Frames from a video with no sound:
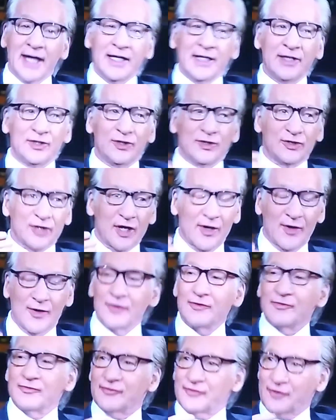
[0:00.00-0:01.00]
And he
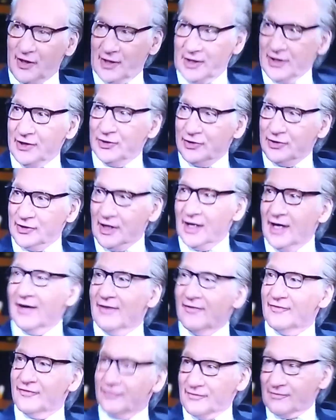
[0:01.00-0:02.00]
showed
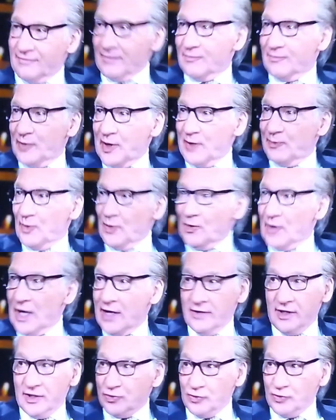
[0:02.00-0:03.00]
footage of
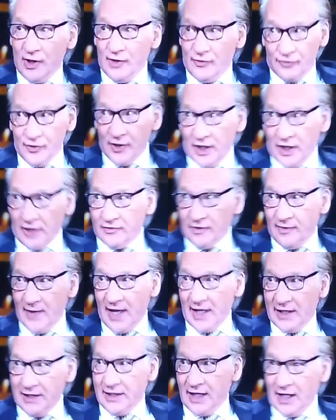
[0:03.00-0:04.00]
people, and it's real footage
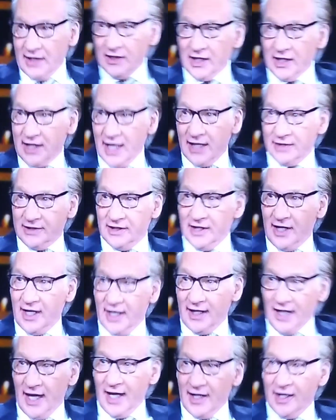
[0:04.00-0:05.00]
from that day. You can't
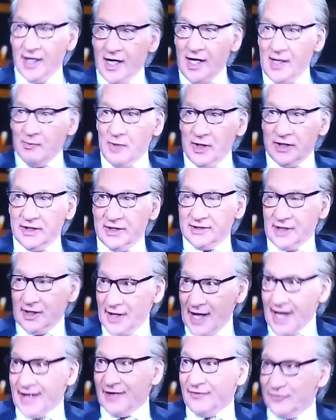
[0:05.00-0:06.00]
deny that. But
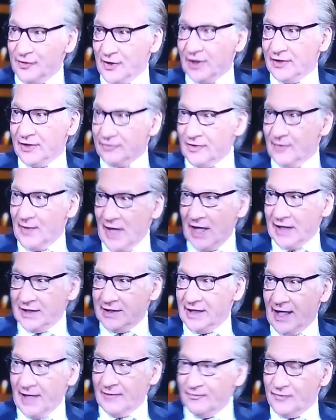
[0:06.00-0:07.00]
there's a lot of footage from
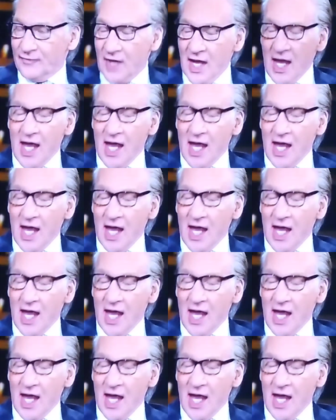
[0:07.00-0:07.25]
that day.